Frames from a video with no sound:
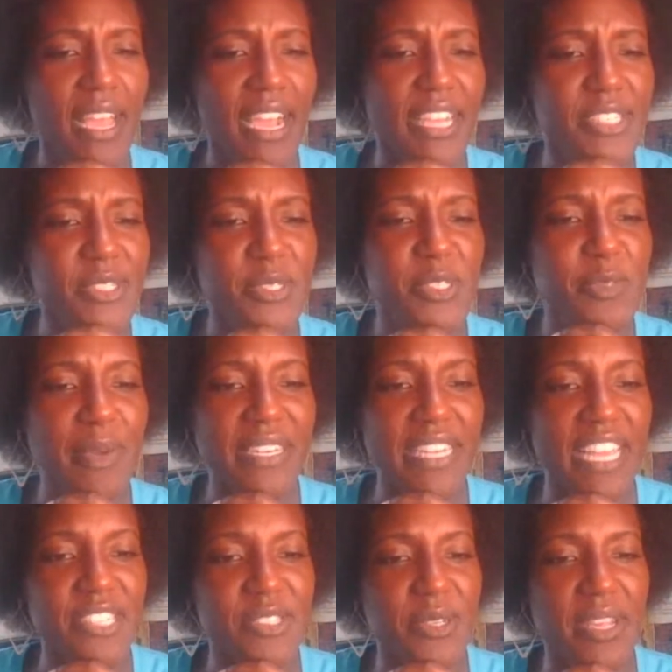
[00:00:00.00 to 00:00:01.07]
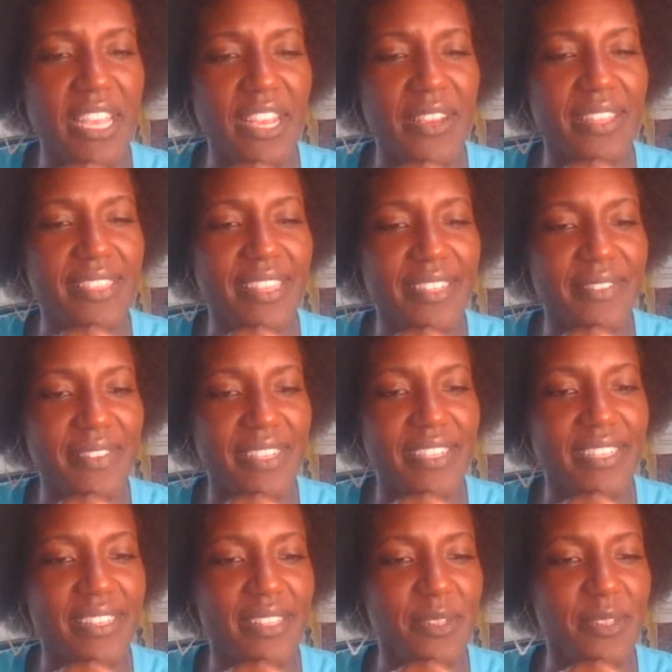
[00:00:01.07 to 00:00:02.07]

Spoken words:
I choose my natural hair and love it.